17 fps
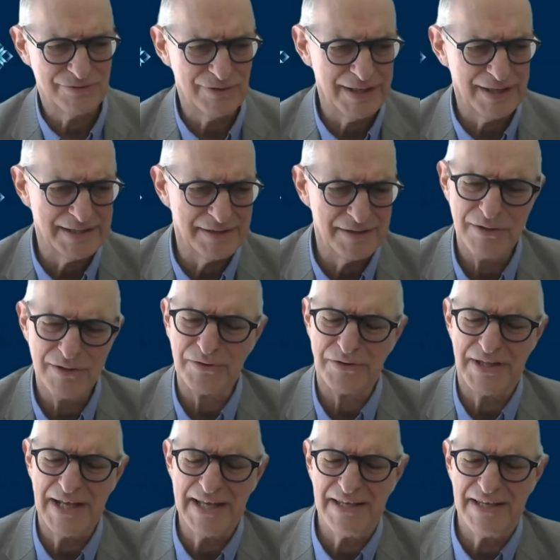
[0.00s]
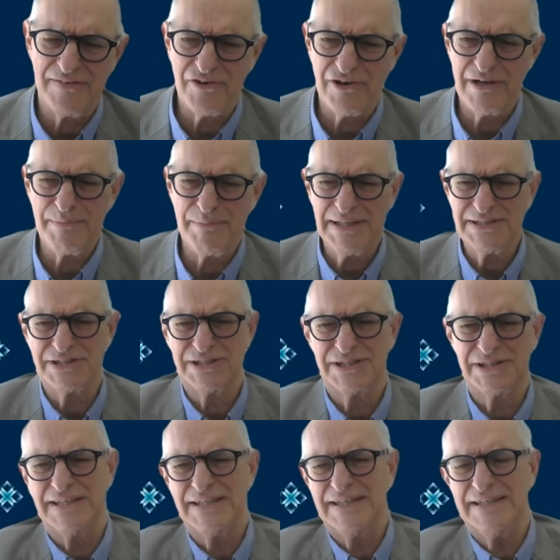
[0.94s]
great. Look, thank you very much,
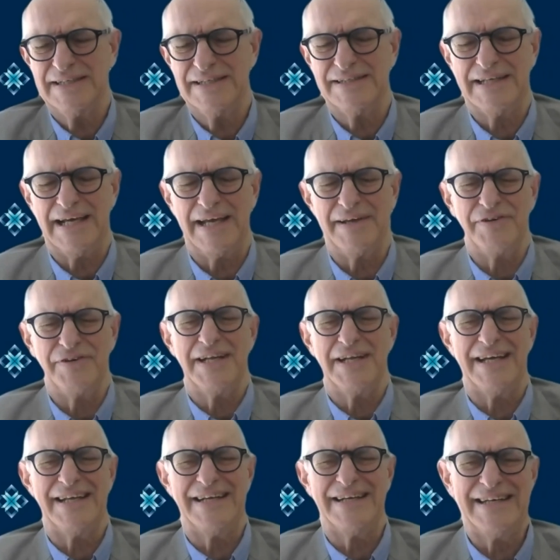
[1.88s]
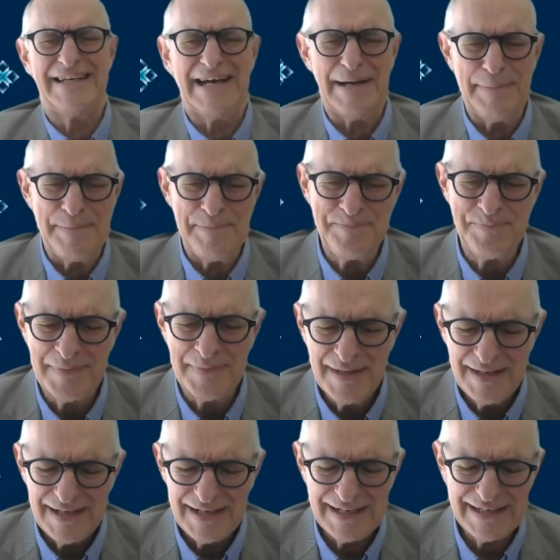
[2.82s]
David. And
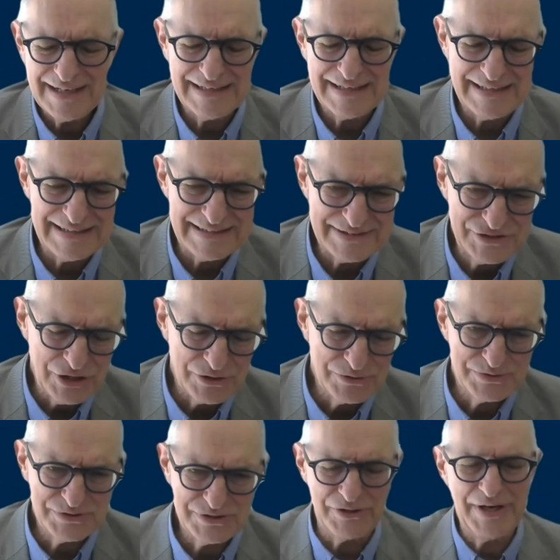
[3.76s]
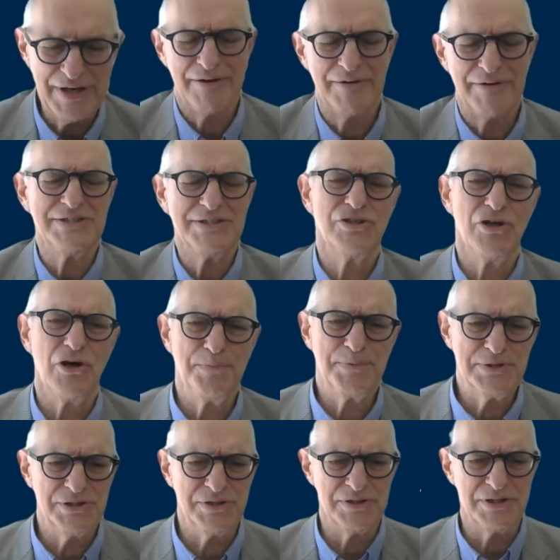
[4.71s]
so now it is an
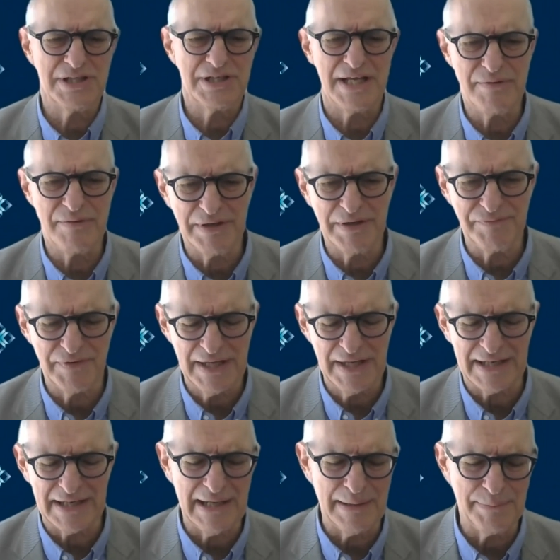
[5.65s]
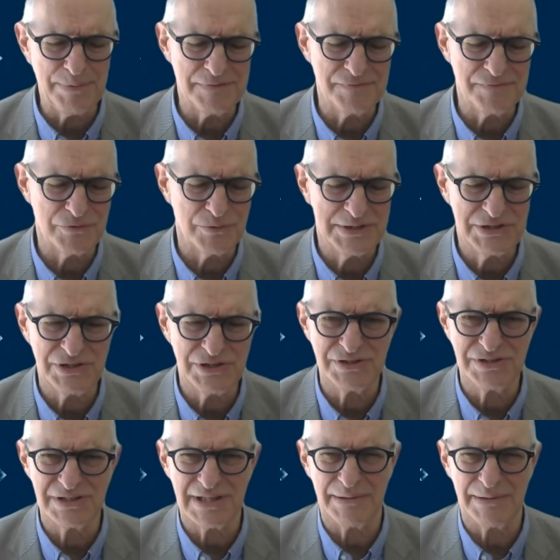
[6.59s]
opportunity. We've had a couple of
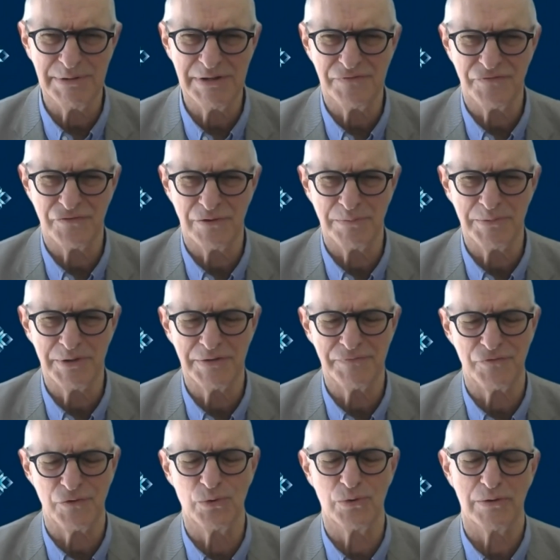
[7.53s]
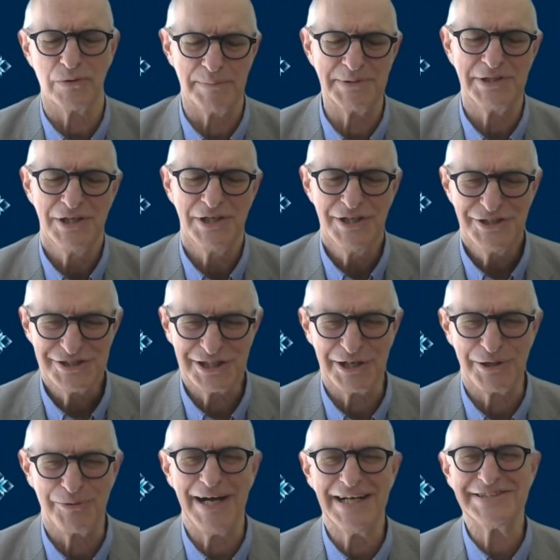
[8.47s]
questions come in from the floor. And so
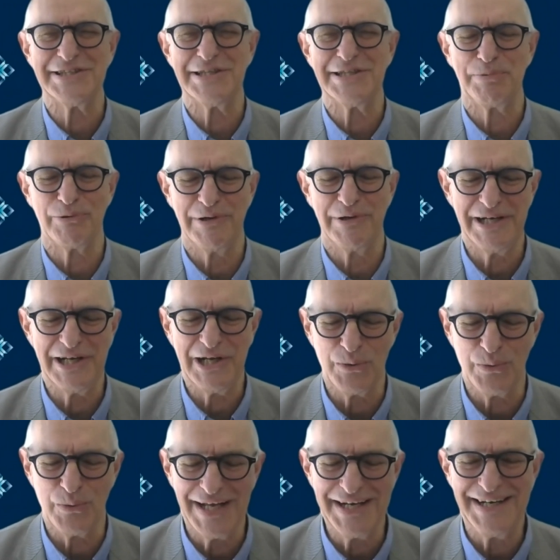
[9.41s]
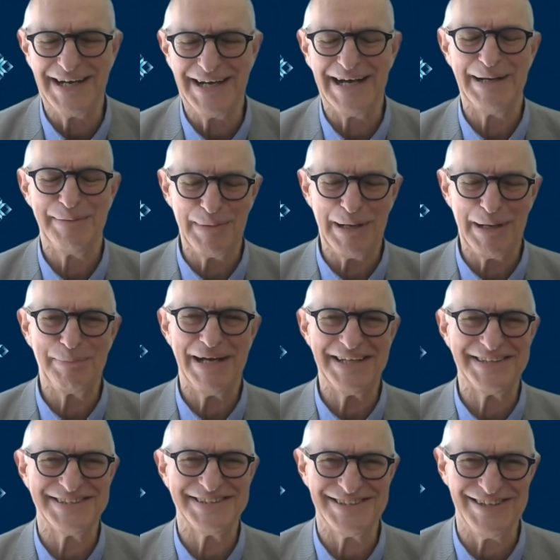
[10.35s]
to answer the perennial one
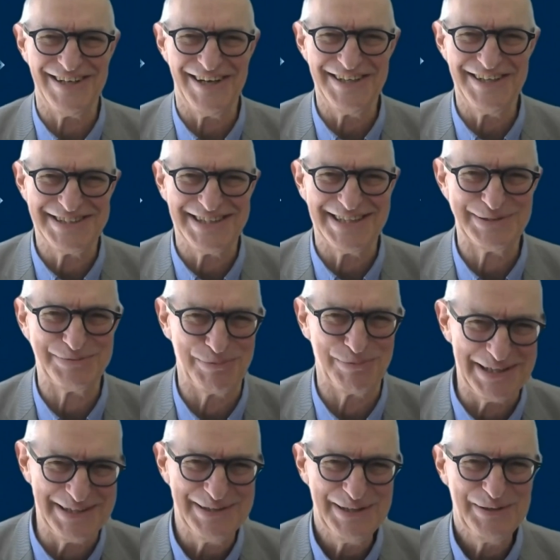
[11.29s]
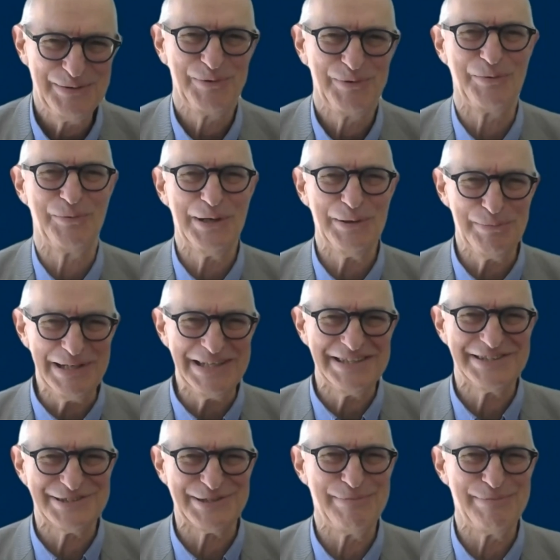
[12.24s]
about the slides, yes, we will be
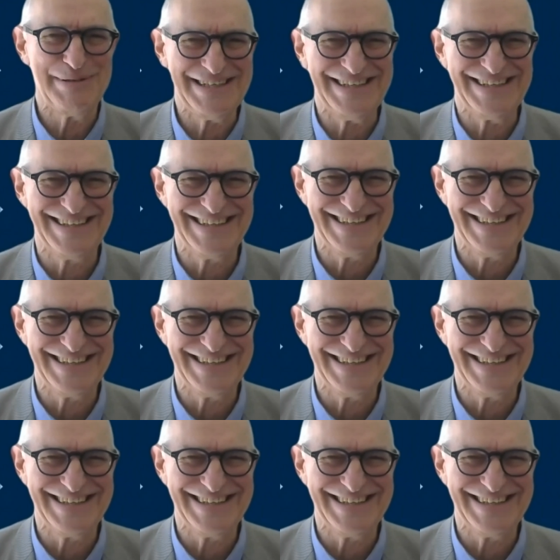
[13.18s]
distributing